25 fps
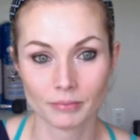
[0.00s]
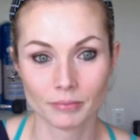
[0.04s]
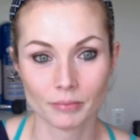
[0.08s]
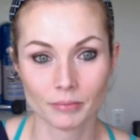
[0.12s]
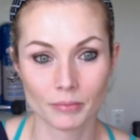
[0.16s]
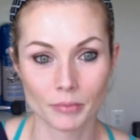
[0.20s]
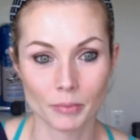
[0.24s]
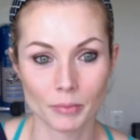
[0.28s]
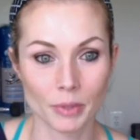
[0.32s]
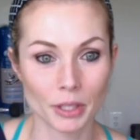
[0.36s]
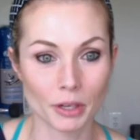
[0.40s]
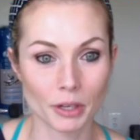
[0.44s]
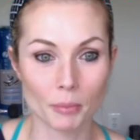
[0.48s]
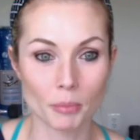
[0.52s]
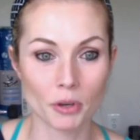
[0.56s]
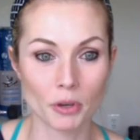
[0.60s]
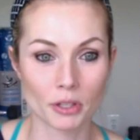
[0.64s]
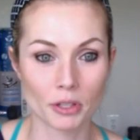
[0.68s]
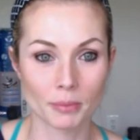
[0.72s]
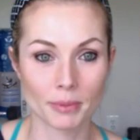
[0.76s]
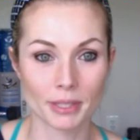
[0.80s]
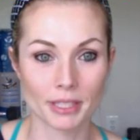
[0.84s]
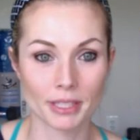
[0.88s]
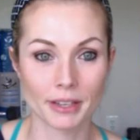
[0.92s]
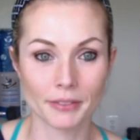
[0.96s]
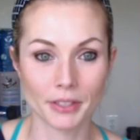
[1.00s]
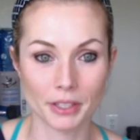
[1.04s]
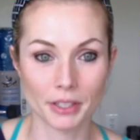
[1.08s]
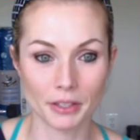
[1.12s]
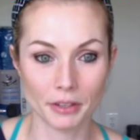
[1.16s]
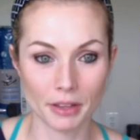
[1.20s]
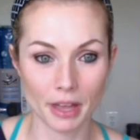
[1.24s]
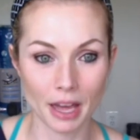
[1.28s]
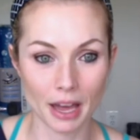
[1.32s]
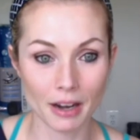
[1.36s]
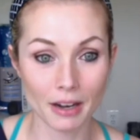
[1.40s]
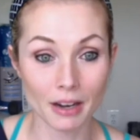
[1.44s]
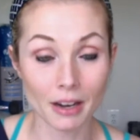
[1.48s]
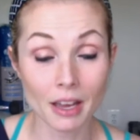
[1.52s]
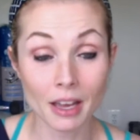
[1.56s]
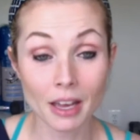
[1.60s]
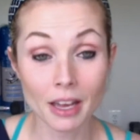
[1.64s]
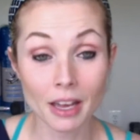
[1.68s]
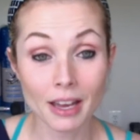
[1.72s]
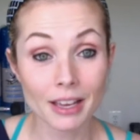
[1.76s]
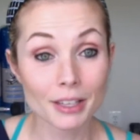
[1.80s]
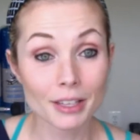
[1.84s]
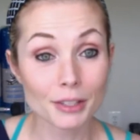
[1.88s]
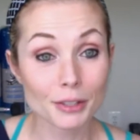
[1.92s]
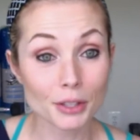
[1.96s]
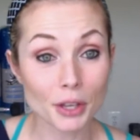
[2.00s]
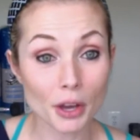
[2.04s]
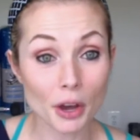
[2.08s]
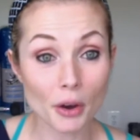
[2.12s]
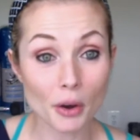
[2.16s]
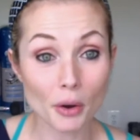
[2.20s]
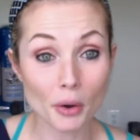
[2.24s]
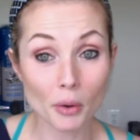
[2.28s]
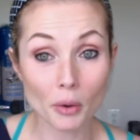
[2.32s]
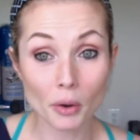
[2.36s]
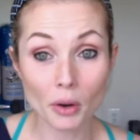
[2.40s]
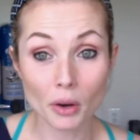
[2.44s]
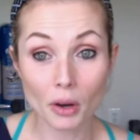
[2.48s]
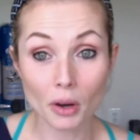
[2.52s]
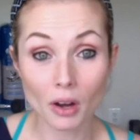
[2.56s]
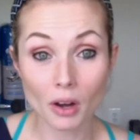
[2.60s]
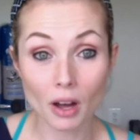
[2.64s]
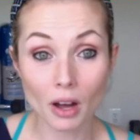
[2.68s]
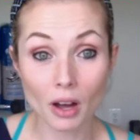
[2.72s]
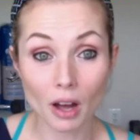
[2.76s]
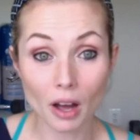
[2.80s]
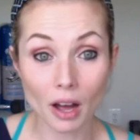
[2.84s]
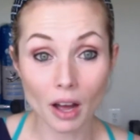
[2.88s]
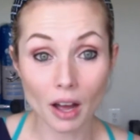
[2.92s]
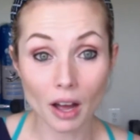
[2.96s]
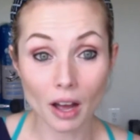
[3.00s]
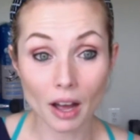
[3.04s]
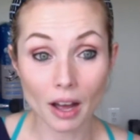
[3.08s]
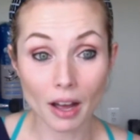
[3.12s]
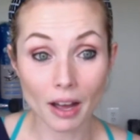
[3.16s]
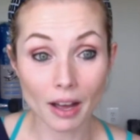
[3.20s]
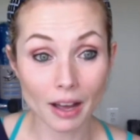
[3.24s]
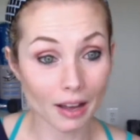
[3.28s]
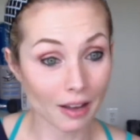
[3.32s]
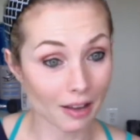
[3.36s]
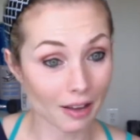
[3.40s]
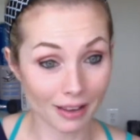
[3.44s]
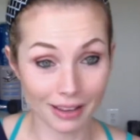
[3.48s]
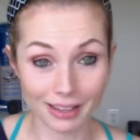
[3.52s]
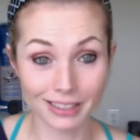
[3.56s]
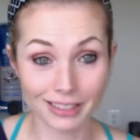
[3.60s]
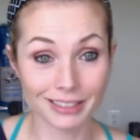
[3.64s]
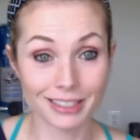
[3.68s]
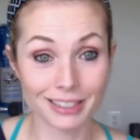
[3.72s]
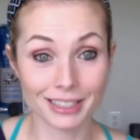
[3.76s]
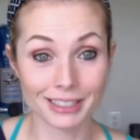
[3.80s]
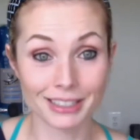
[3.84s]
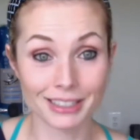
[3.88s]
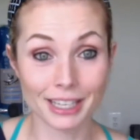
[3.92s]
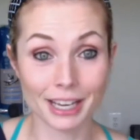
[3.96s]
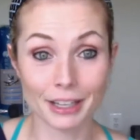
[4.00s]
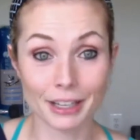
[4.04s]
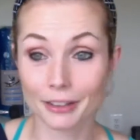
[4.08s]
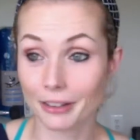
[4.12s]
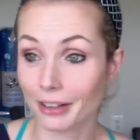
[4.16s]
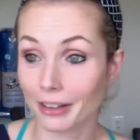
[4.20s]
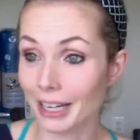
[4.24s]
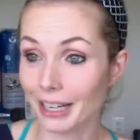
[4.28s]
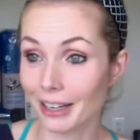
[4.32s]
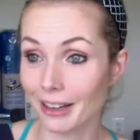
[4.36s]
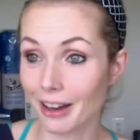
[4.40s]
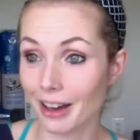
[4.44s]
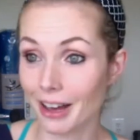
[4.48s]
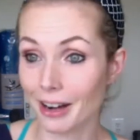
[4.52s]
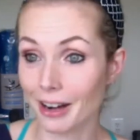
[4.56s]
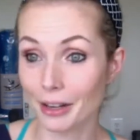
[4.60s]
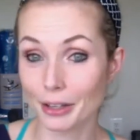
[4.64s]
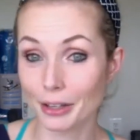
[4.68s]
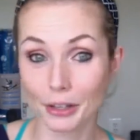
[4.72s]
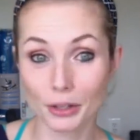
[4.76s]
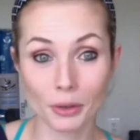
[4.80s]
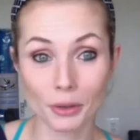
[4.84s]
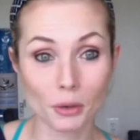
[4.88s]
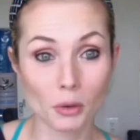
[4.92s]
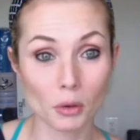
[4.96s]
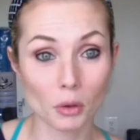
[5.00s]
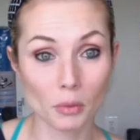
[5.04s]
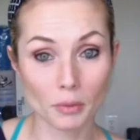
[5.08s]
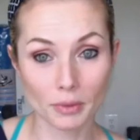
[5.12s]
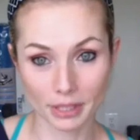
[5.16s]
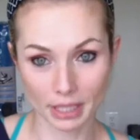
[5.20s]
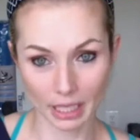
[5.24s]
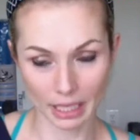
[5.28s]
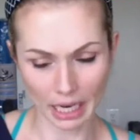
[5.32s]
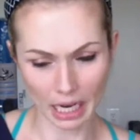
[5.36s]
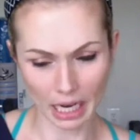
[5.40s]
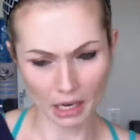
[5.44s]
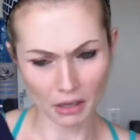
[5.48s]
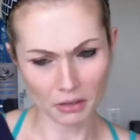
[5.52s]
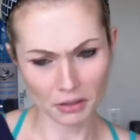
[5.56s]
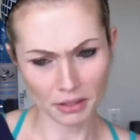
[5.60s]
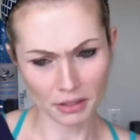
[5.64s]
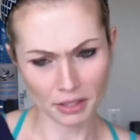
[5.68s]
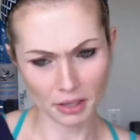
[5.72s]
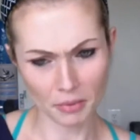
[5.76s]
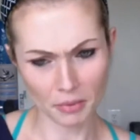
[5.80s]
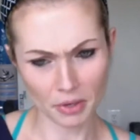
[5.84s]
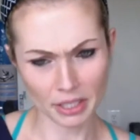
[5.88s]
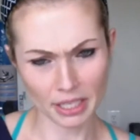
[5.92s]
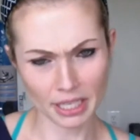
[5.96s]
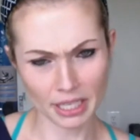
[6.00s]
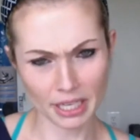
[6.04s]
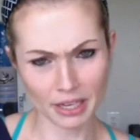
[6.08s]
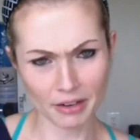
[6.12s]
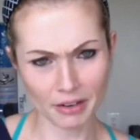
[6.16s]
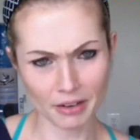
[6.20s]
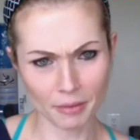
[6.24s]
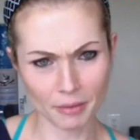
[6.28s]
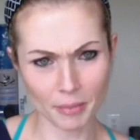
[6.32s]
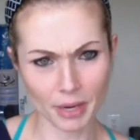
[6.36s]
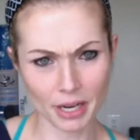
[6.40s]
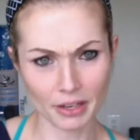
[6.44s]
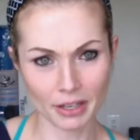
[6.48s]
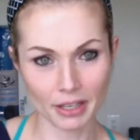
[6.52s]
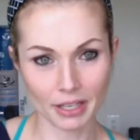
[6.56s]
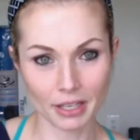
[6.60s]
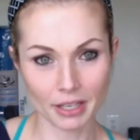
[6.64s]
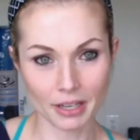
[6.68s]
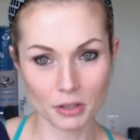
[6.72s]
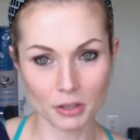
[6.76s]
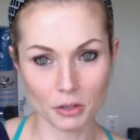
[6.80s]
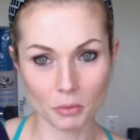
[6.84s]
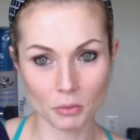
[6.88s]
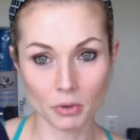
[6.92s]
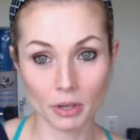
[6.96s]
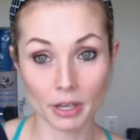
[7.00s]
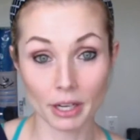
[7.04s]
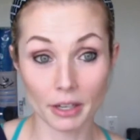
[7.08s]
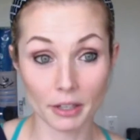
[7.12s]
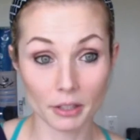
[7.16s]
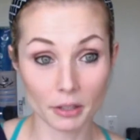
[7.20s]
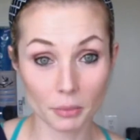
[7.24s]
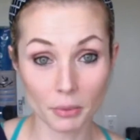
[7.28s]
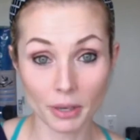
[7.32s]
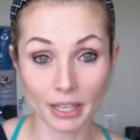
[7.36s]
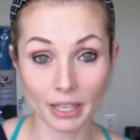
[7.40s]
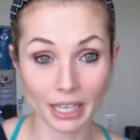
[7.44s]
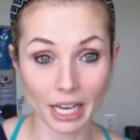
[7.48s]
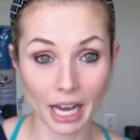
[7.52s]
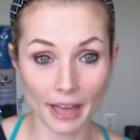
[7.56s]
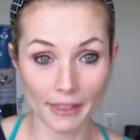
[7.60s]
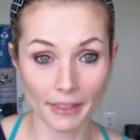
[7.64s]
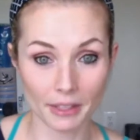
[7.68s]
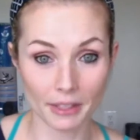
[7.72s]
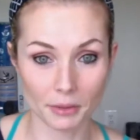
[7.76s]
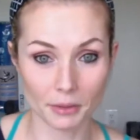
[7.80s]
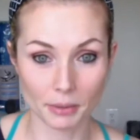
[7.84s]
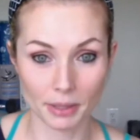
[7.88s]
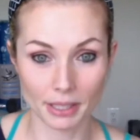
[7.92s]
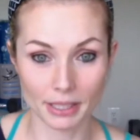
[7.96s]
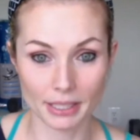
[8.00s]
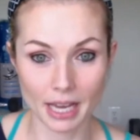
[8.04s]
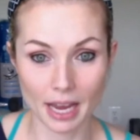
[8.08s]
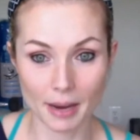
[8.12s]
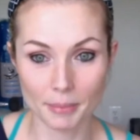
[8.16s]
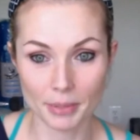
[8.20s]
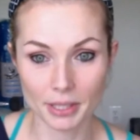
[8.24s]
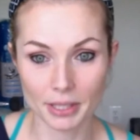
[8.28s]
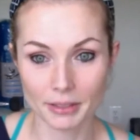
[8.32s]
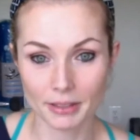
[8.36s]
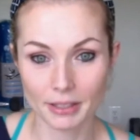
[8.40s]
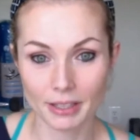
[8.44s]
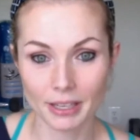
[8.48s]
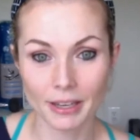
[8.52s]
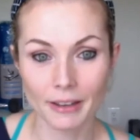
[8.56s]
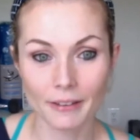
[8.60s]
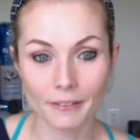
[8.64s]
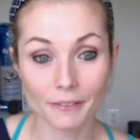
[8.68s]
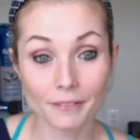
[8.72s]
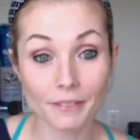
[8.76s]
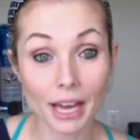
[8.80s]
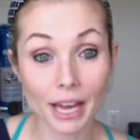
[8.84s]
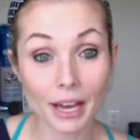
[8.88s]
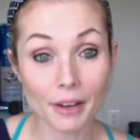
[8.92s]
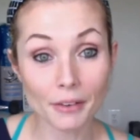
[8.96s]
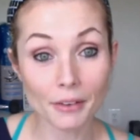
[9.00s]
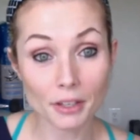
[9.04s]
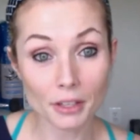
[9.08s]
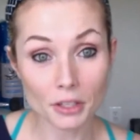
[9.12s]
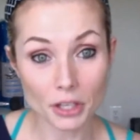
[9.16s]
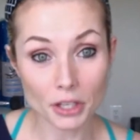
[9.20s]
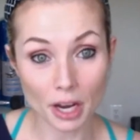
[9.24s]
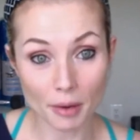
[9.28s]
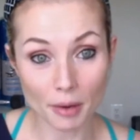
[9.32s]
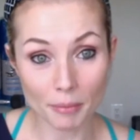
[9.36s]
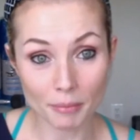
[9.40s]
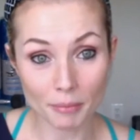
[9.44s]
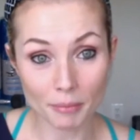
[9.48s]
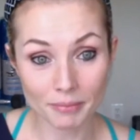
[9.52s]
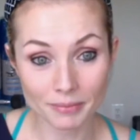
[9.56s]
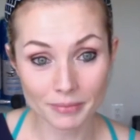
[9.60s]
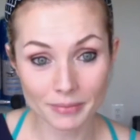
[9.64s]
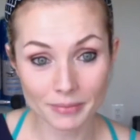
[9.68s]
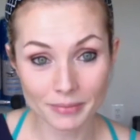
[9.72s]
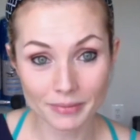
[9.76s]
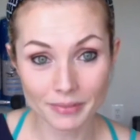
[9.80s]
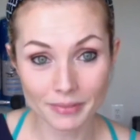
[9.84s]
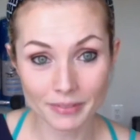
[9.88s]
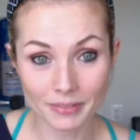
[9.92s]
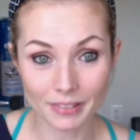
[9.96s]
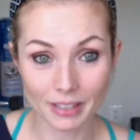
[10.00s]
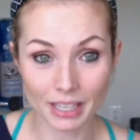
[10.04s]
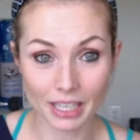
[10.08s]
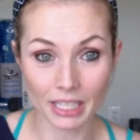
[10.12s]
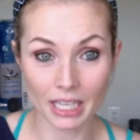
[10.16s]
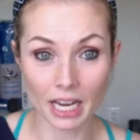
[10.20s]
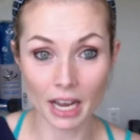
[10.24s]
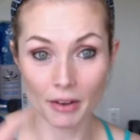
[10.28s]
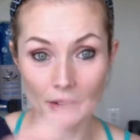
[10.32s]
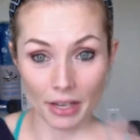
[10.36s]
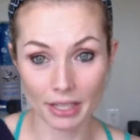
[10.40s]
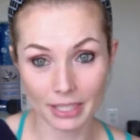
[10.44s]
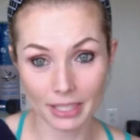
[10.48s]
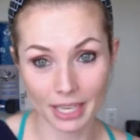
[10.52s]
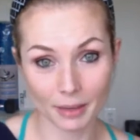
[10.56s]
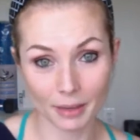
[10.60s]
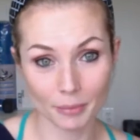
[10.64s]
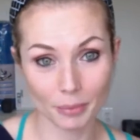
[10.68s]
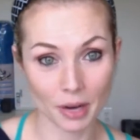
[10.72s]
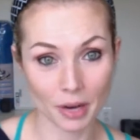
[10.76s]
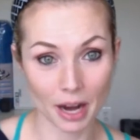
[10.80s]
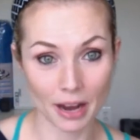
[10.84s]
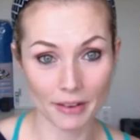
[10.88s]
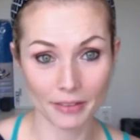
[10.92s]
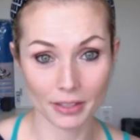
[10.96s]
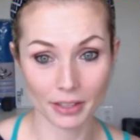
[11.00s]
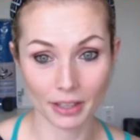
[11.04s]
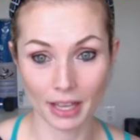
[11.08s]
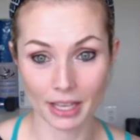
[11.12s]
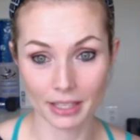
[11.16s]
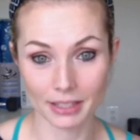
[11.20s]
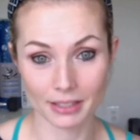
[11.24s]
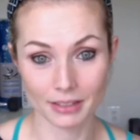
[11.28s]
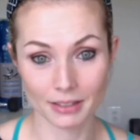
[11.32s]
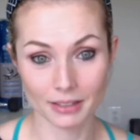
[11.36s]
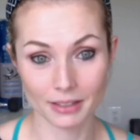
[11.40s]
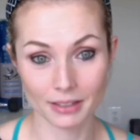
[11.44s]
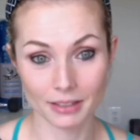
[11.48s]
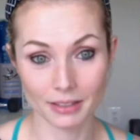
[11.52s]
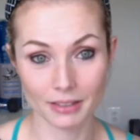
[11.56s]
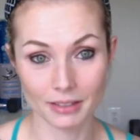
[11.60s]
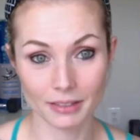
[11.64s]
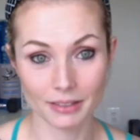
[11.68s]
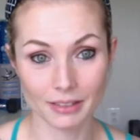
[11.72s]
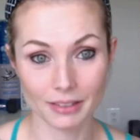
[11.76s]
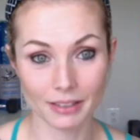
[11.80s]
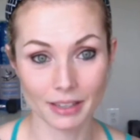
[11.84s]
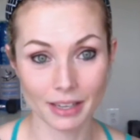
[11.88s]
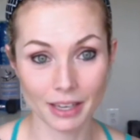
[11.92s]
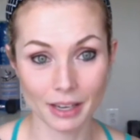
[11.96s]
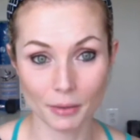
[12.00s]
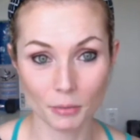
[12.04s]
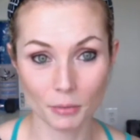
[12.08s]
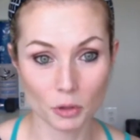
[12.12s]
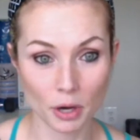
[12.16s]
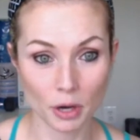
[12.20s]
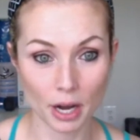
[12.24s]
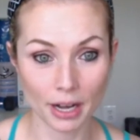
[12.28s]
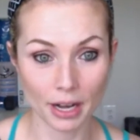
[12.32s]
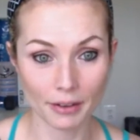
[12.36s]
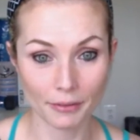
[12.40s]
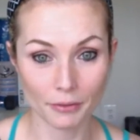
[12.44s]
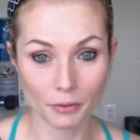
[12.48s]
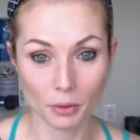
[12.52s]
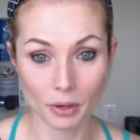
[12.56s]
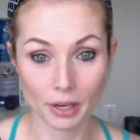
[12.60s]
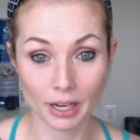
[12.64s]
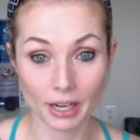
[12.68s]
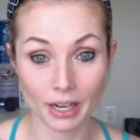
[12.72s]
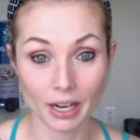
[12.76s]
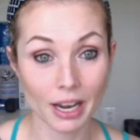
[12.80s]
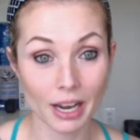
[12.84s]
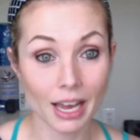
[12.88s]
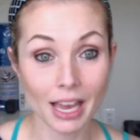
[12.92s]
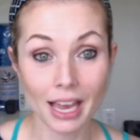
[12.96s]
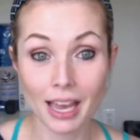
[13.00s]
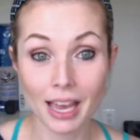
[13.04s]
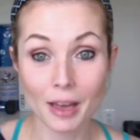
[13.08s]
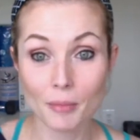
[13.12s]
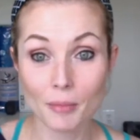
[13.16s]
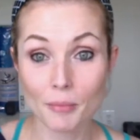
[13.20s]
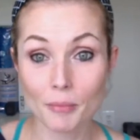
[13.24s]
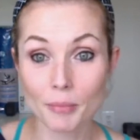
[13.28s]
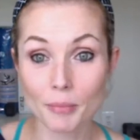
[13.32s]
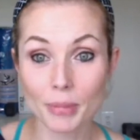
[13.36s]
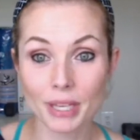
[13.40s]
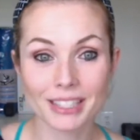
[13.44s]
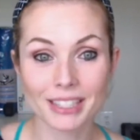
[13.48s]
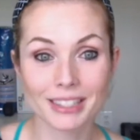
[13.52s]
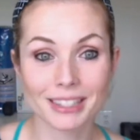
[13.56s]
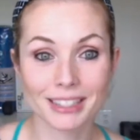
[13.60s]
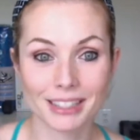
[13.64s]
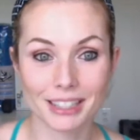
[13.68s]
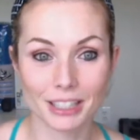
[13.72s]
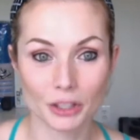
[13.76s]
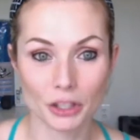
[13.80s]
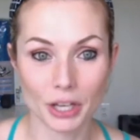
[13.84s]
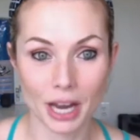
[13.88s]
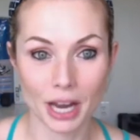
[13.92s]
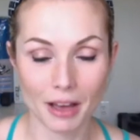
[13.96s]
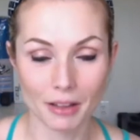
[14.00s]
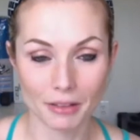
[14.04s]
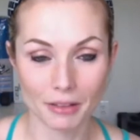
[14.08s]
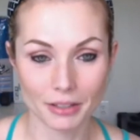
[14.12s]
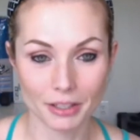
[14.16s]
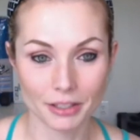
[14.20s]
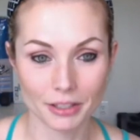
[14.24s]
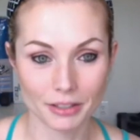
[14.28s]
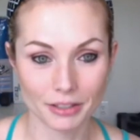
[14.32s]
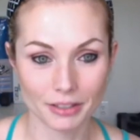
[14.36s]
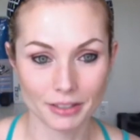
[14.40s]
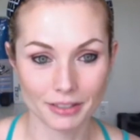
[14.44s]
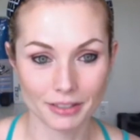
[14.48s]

I'm going to go push myself to do that. So just ignorant, got on Google and was like, how does someone get on American Ninja Warrior? I swear to God, that's what I typed. Found a gym and now I take private lessons and I'm training for it because it's a challenge.